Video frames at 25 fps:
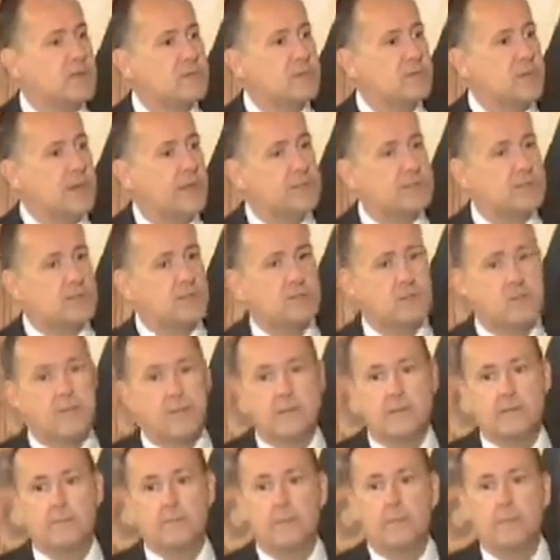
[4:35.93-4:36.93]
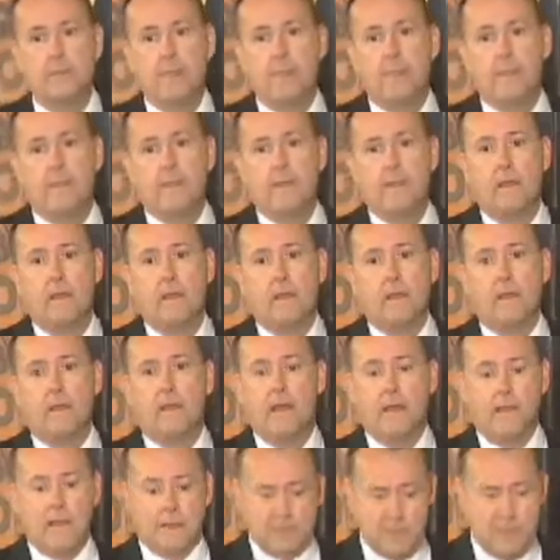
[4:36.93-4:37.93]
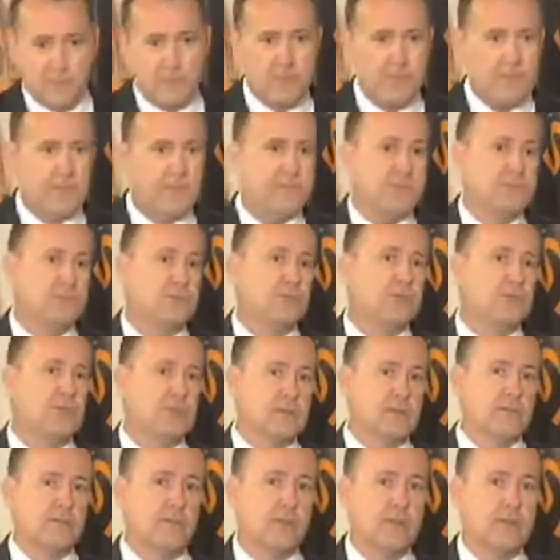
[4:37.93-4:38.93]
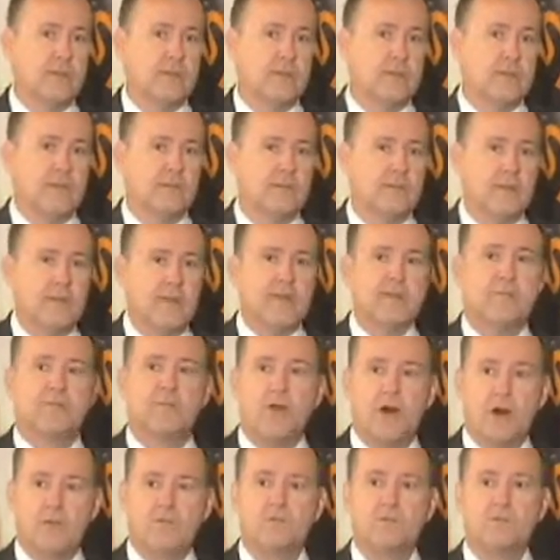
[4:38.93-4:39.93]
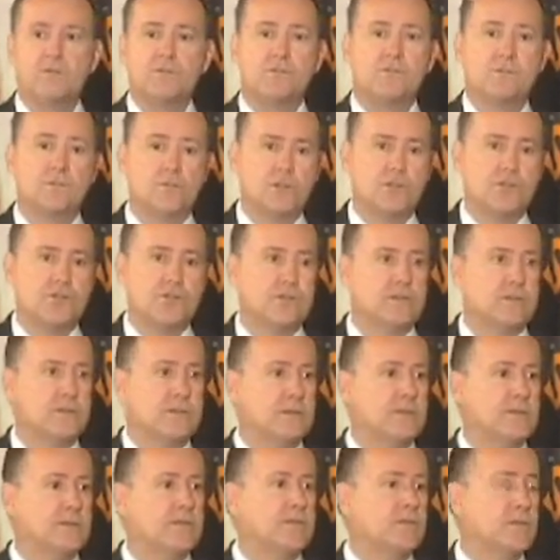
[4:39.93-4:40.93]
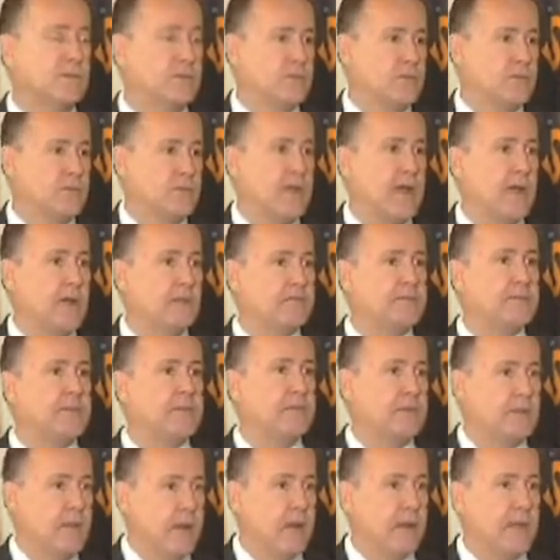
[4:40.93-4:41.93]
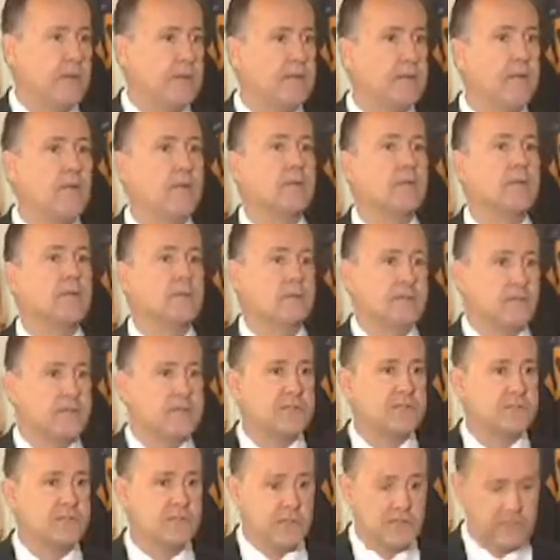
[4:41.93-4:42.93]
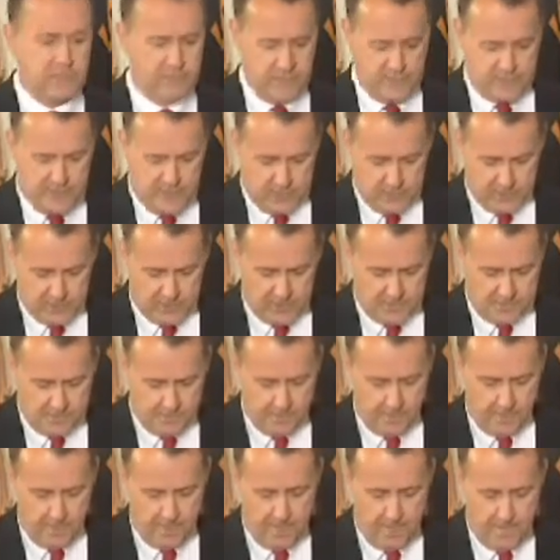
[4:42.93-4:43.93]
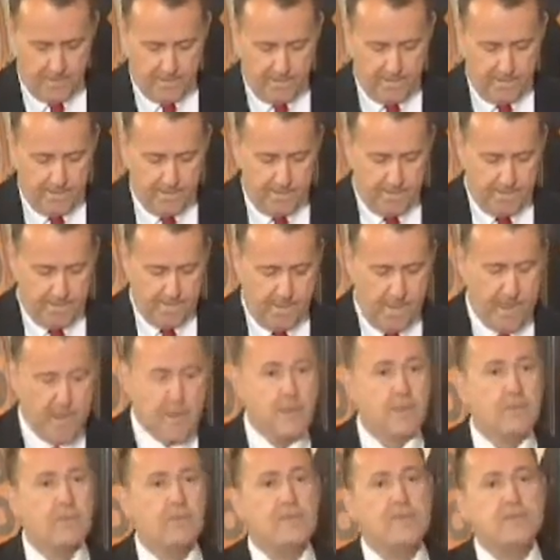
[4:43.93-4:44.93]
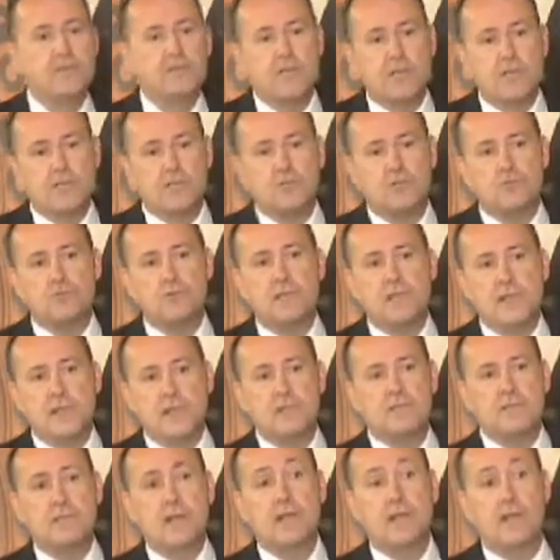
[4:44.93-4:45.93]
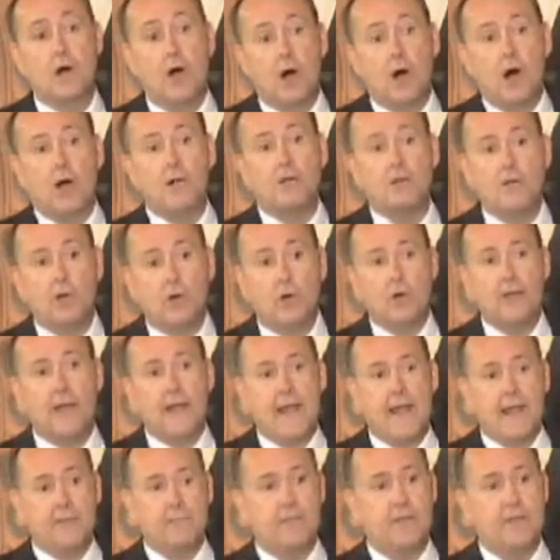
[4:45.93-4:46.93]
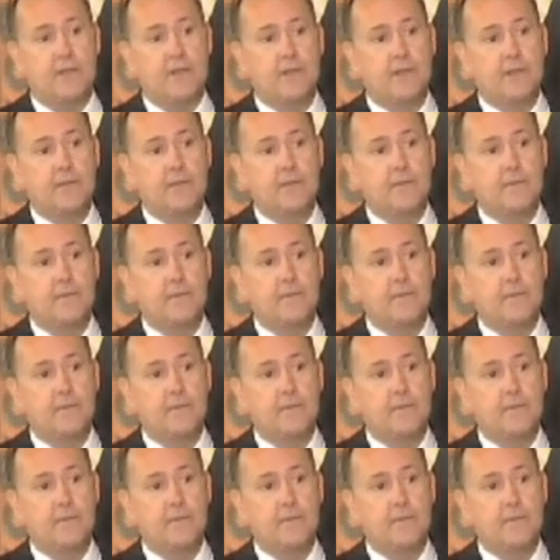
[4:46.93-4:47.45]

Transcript: Transportation Committee, I am committed to delivering a thoughtful solution to the 2009 Legislative Assembly. This issue needs an ongoing advocate.